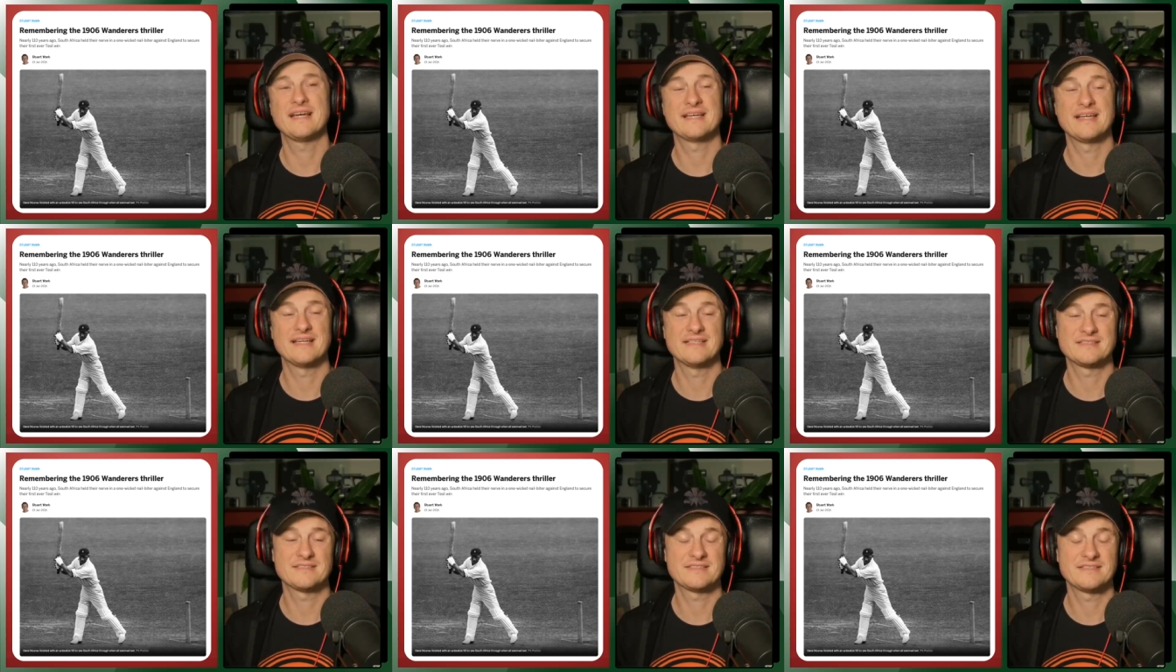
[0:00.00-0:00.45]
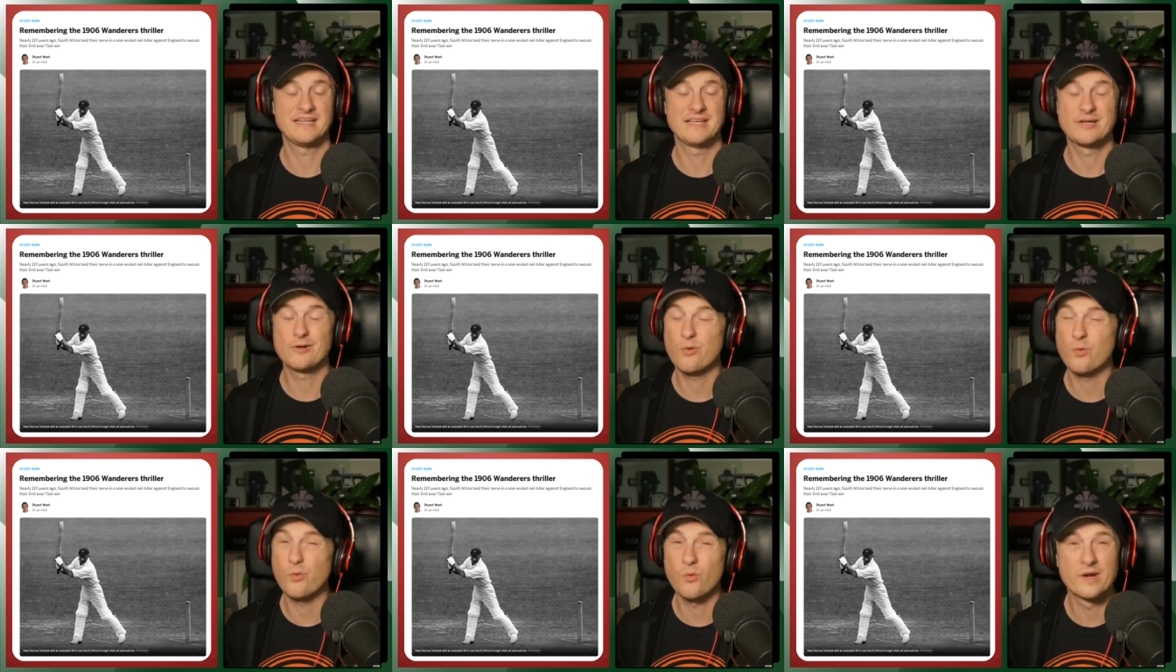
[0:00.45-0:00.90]
against
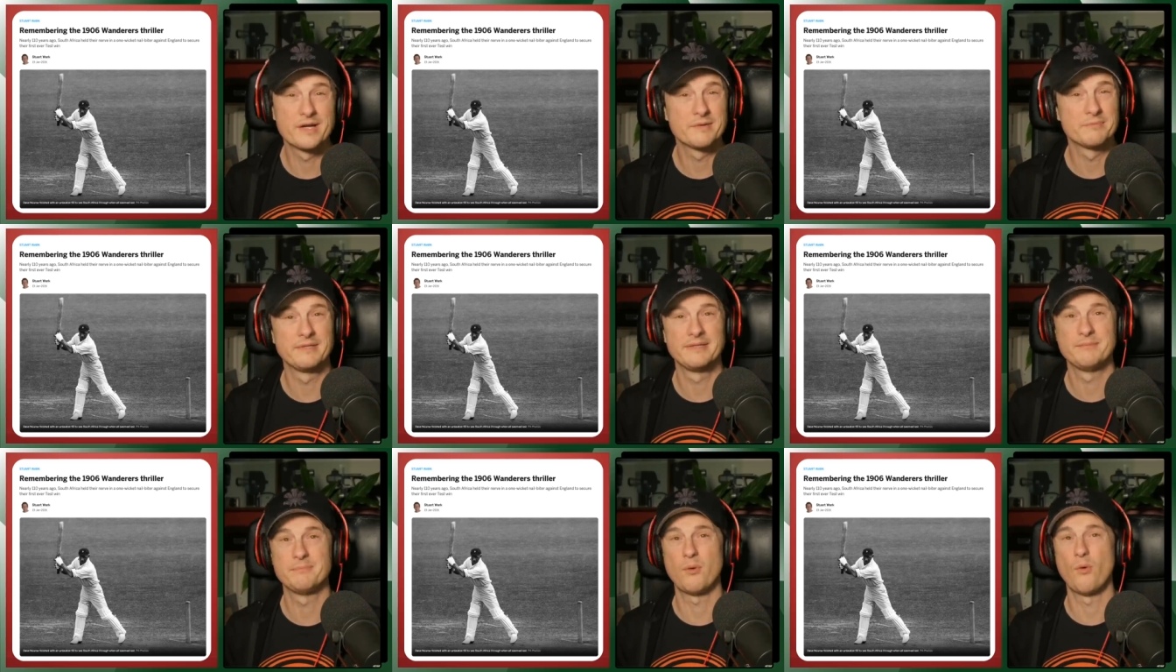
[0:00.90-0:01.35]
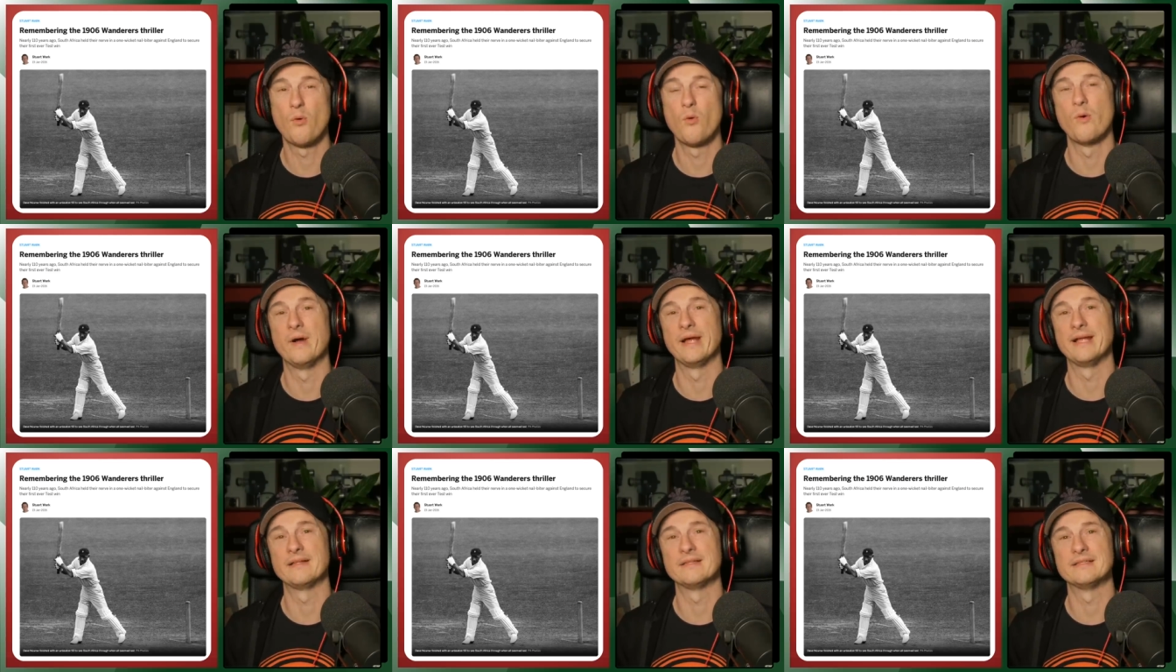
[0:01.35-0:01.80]
incredibly
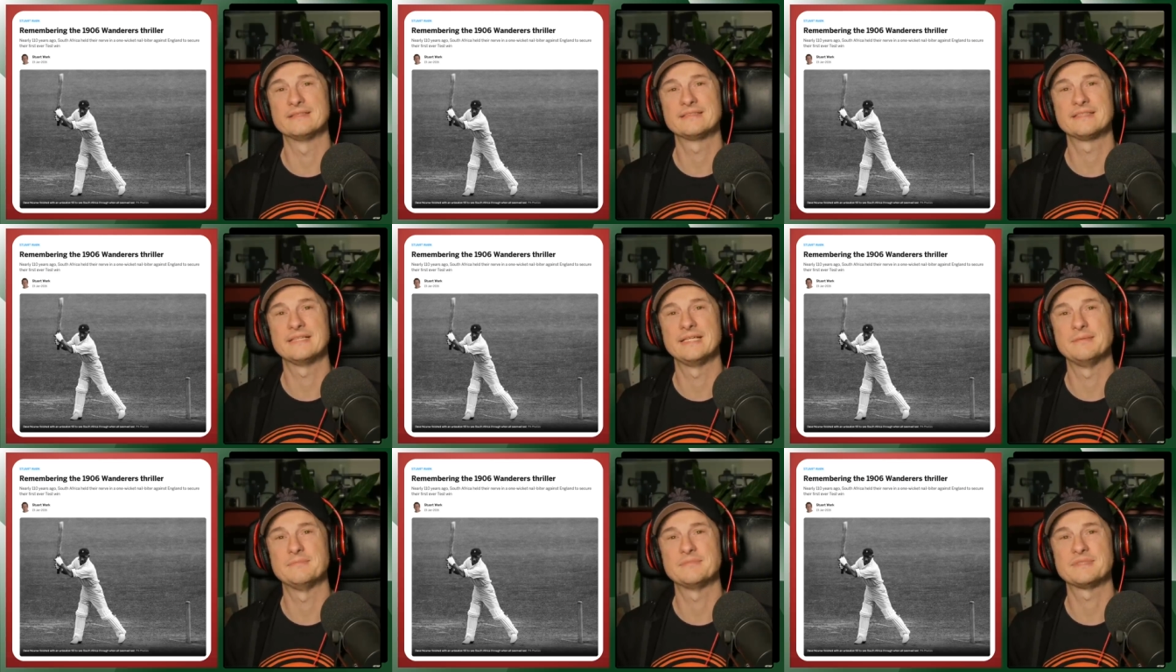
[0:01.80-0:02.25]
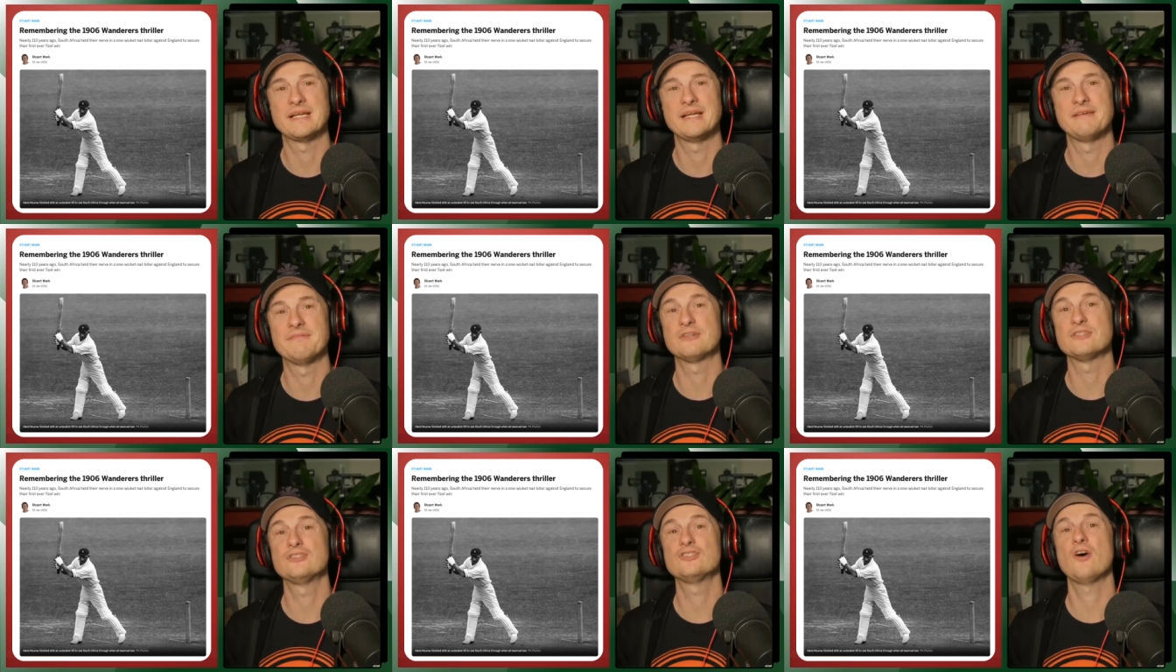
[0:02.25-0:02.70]
poor England teams and
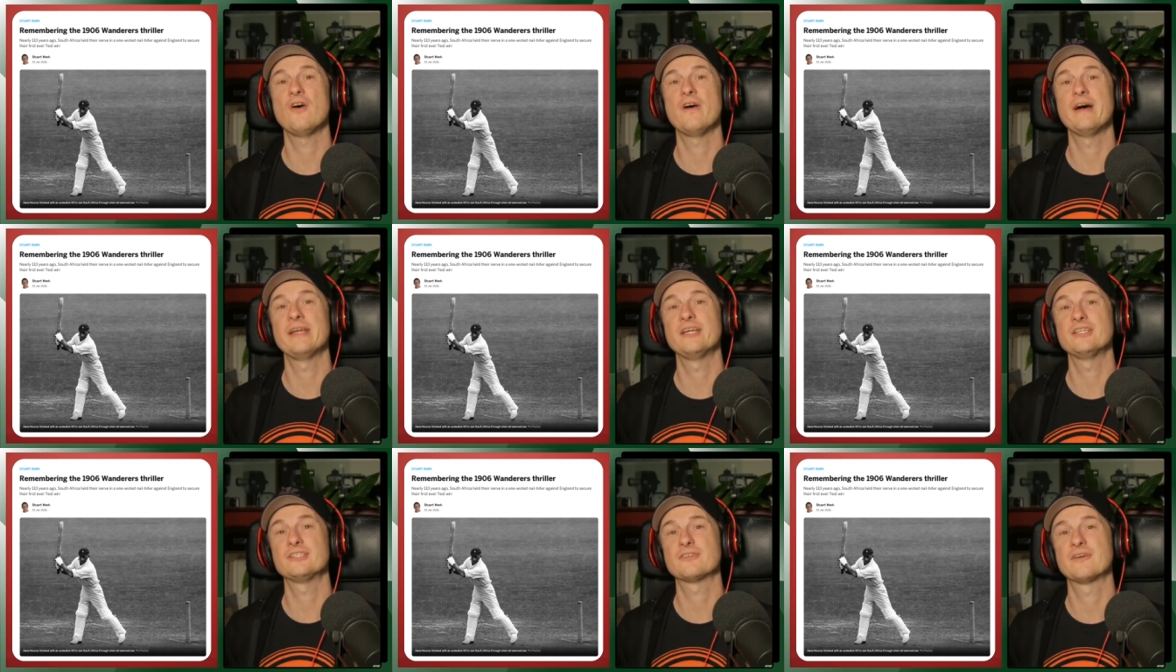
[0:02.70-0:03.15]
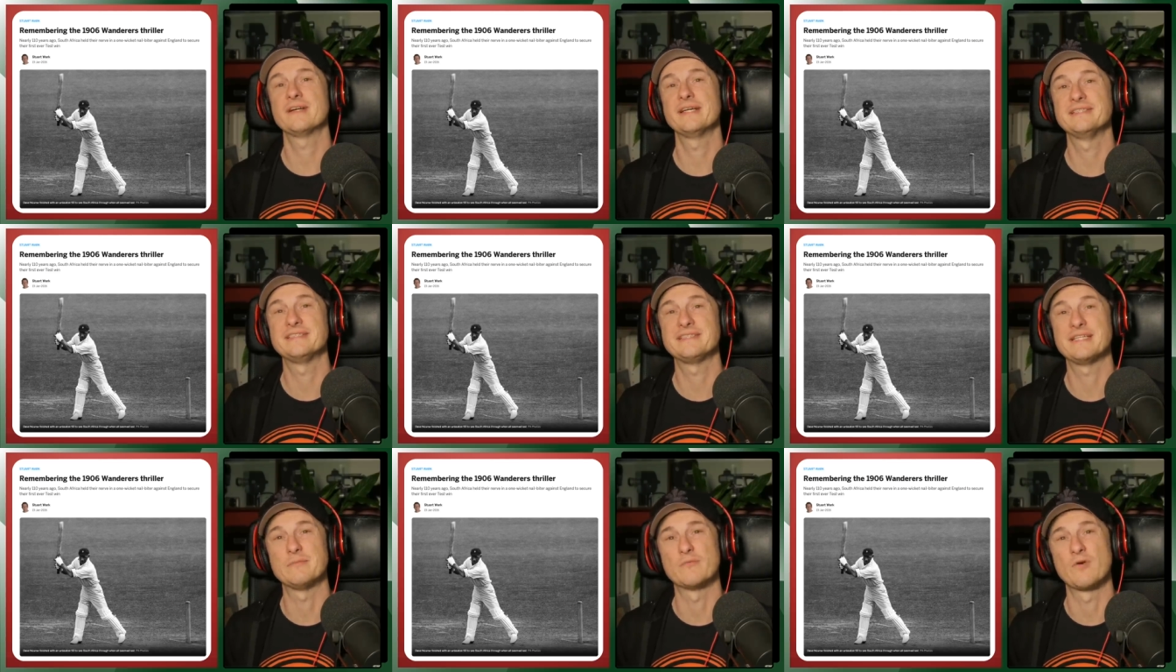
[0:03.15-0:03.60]
a very tired
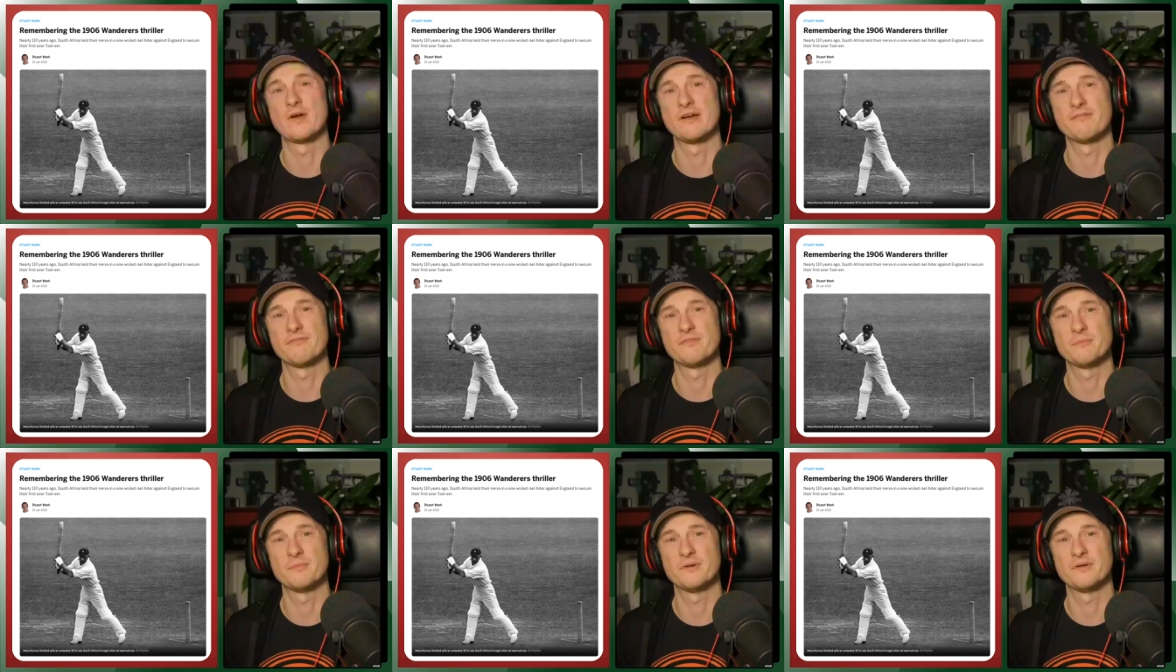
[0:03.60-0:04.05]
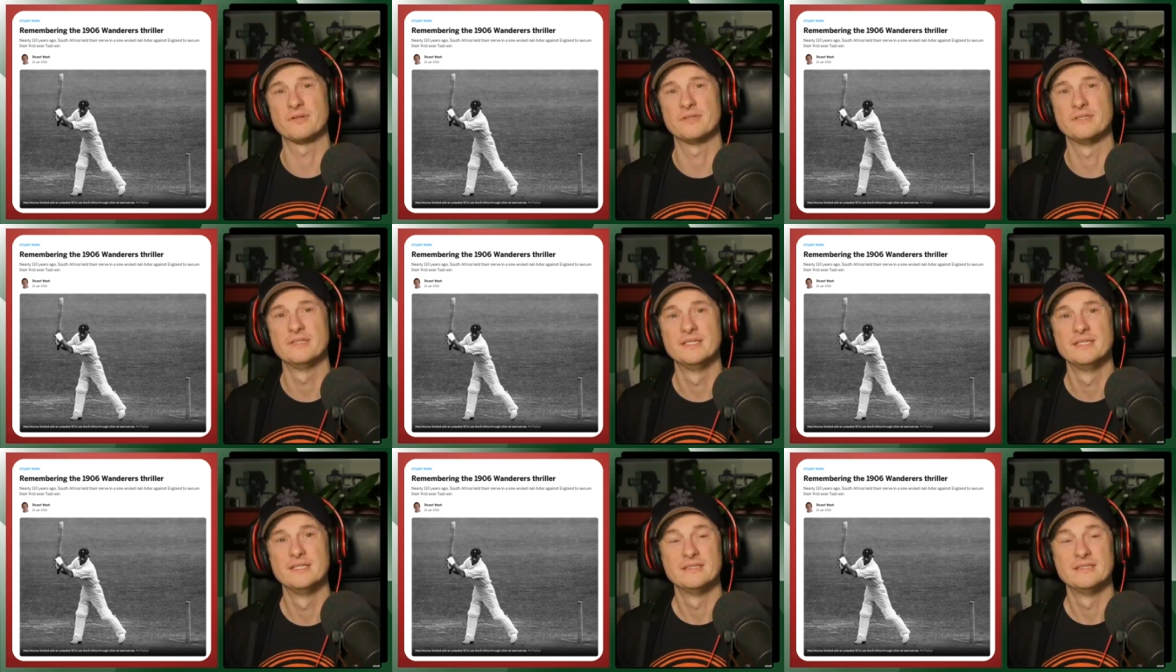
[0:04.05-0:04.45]
Australian team right off the boat.